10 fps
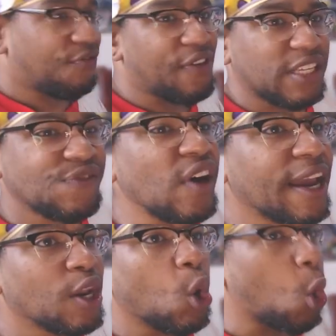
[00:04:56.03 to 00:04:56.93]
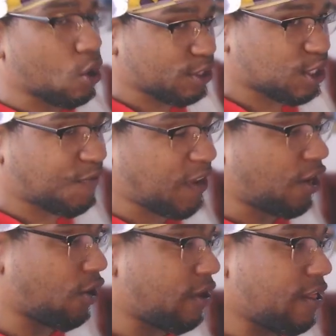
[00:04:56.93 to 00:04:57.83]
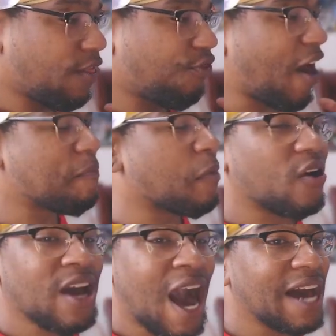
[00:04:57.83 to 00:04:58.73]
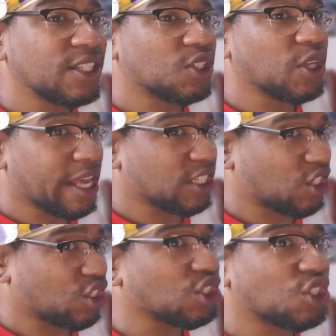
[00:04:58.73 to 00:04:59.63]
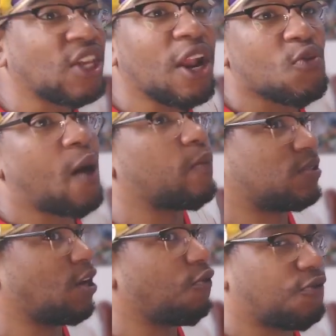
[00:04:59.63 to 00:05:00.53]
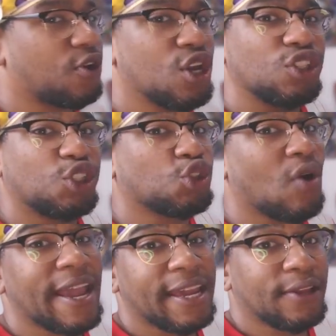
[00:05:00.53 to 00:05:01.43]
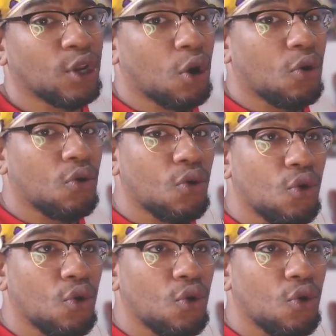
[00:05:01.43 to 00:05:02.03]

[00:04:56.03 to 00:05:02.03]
this fucking aura sphere that Murakan is set around himself to try and, you know,